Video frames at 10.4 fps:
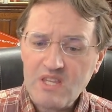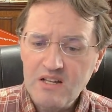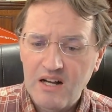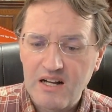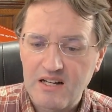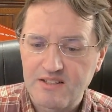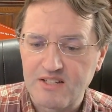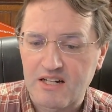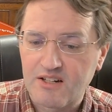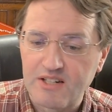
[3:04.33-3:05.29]

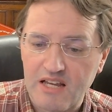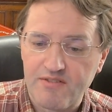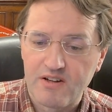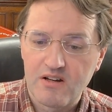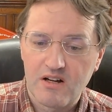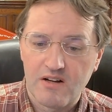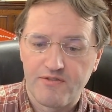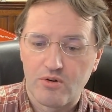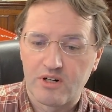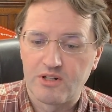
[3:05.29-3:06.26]
Dr. David
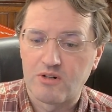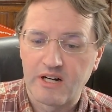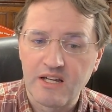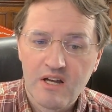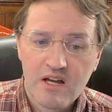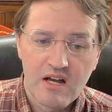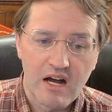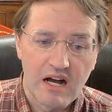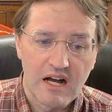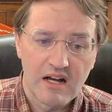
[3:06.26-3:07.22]
Foradori
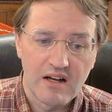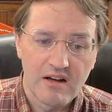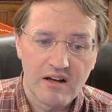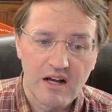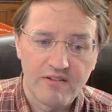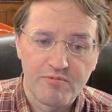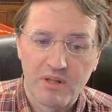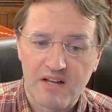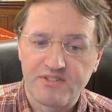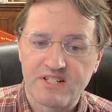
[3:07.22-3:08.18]
of
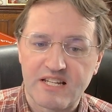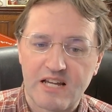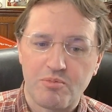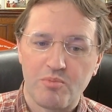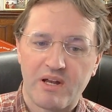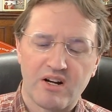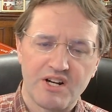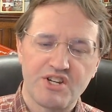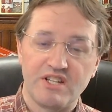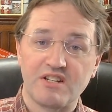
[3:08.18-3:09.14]
Beloved Disciple
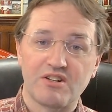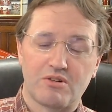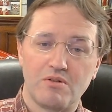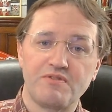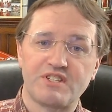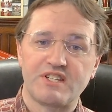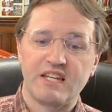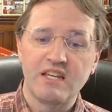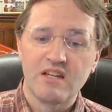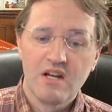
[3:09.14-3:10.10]
Parish in Grove
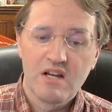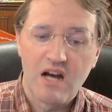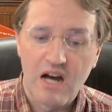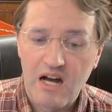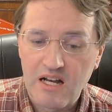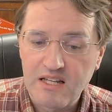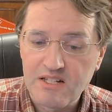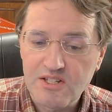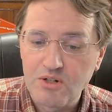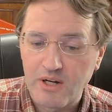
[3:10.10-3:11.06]
City
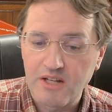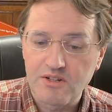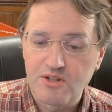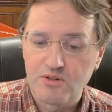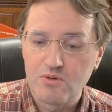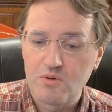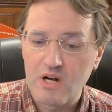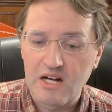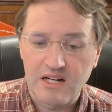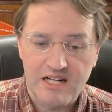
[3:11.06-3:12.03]
is going to
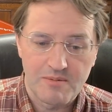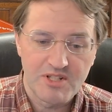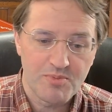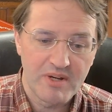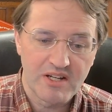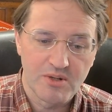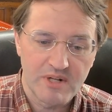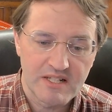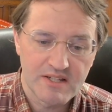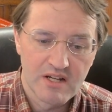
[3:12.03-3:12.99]
come and speak to
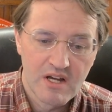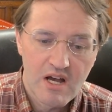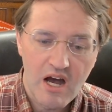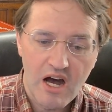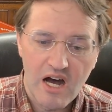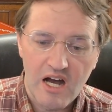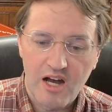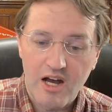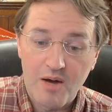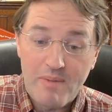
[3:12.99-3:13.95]
us
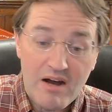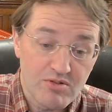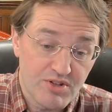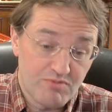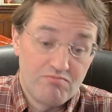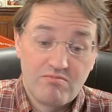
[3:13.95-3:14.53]
about